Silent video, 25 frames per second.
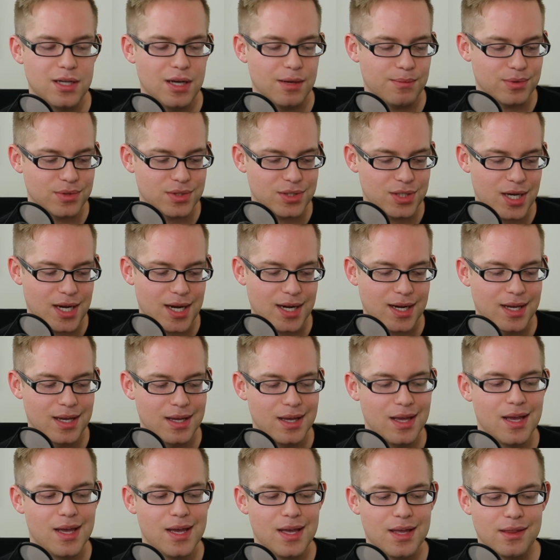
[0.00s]
double check
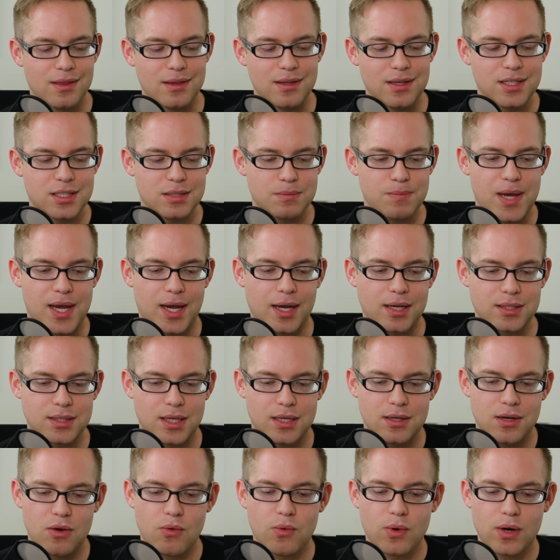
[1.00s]
these specs.
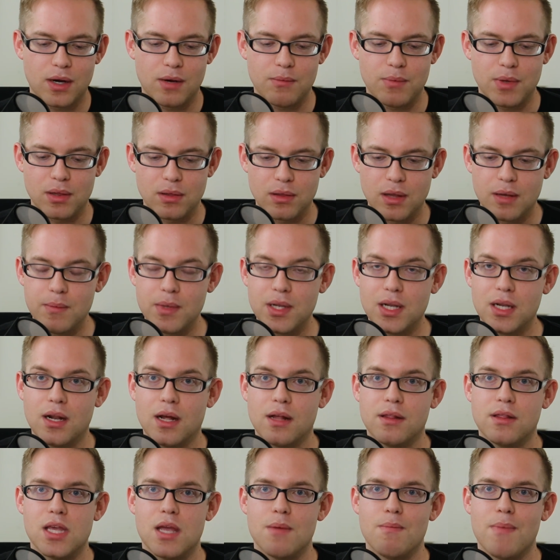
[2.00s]
I know we're going to be limited
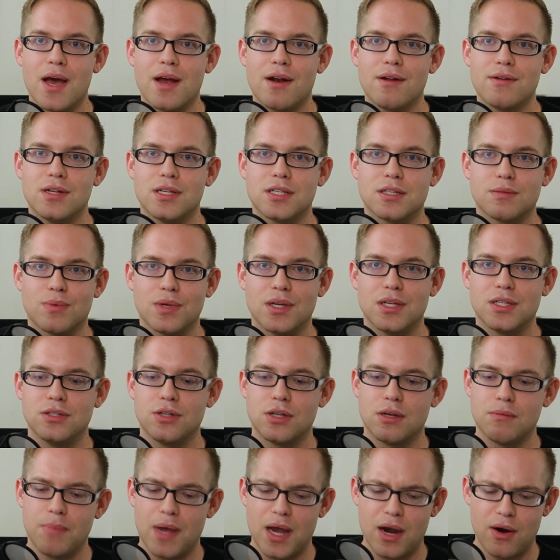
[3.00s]
on the amount of displays
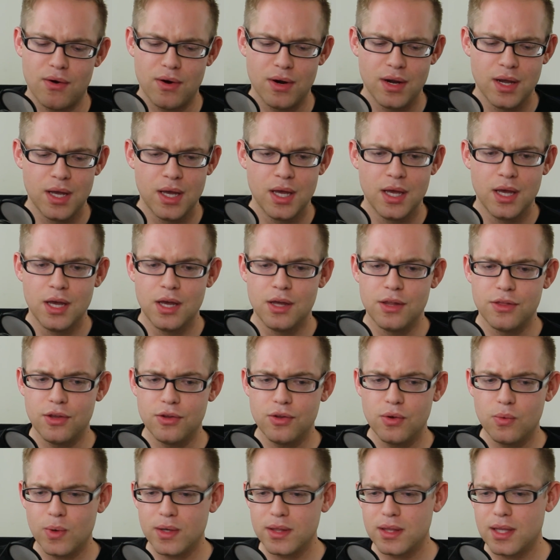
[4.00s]
you can power.
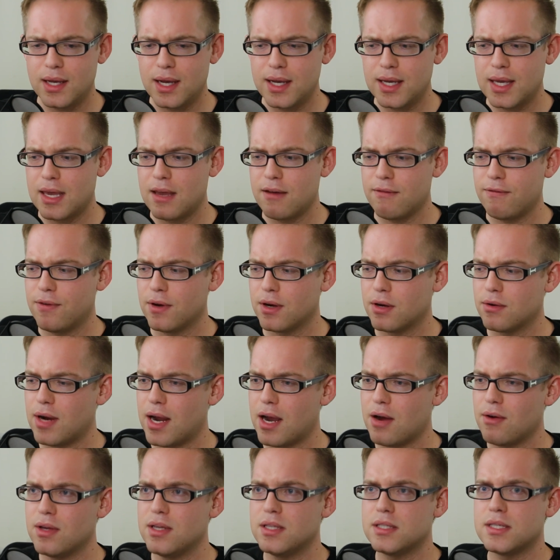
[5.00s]
the one thing I can't figure
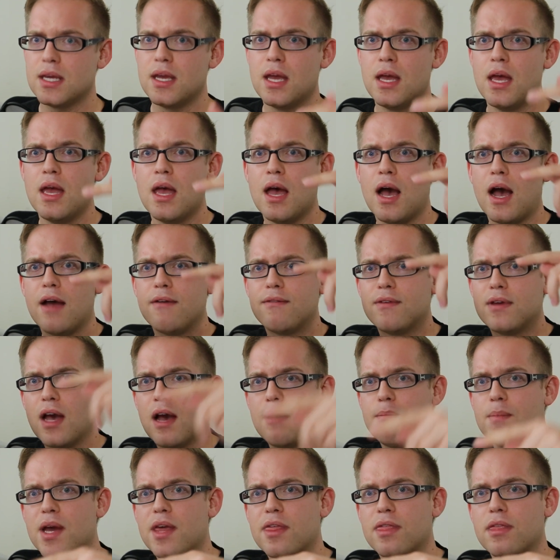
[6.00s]
out is I've
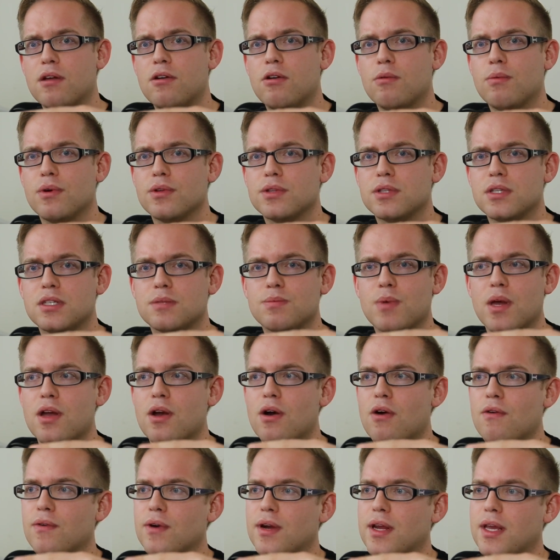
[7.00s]
got my Thunderbolt
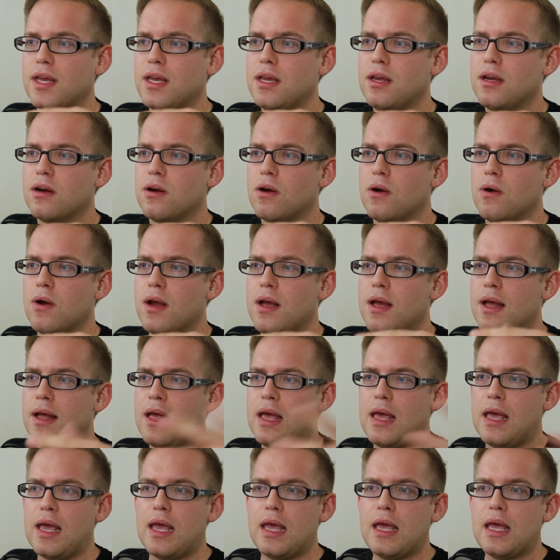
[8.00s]
display over here,
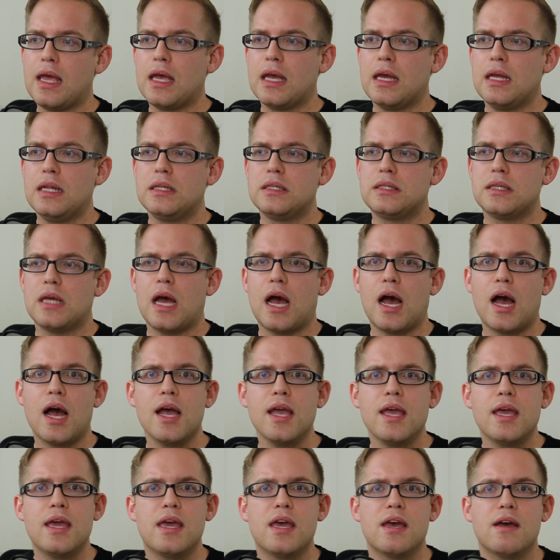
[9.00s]
and
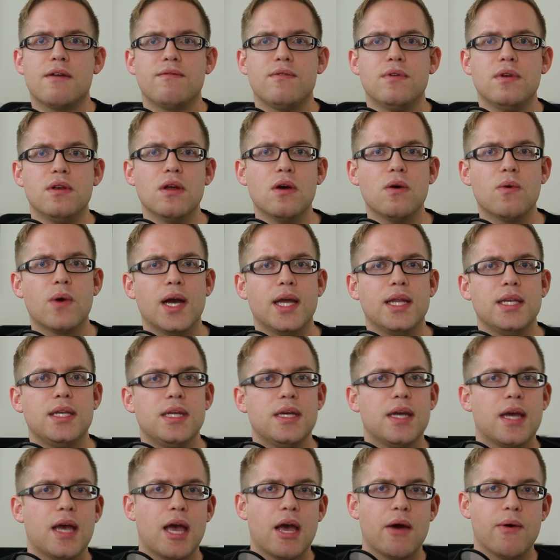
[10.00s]
I have no
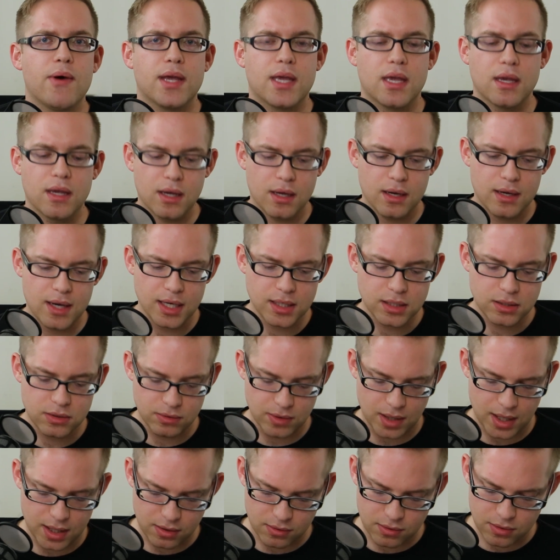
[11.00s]
idea how I can connect
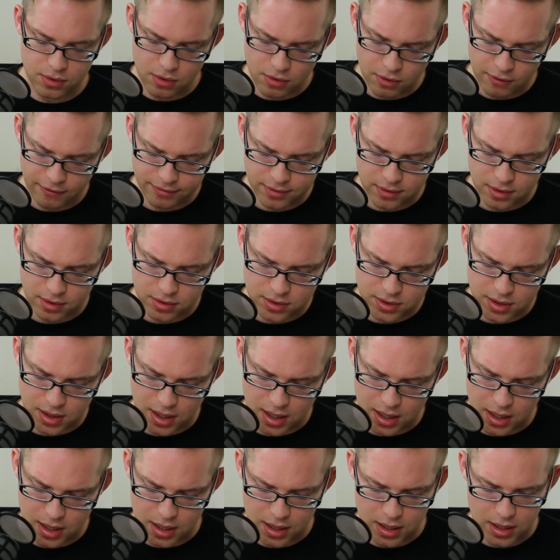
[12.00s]
to it. I don't know if there's
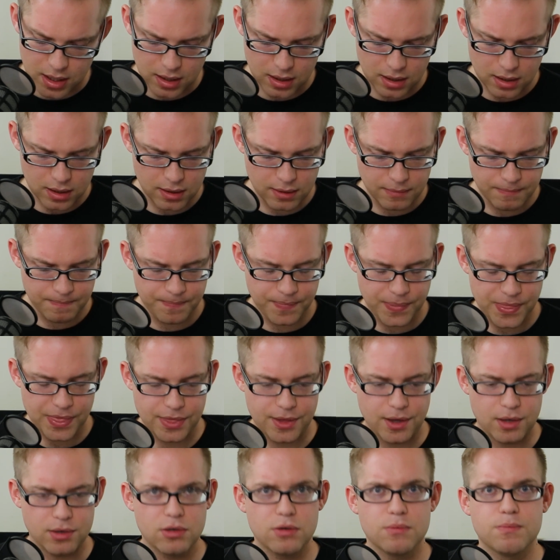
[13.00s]
a
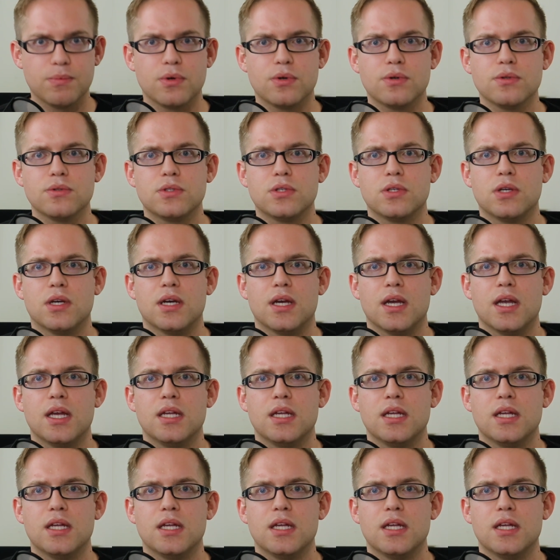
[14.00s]
Thunderbolt to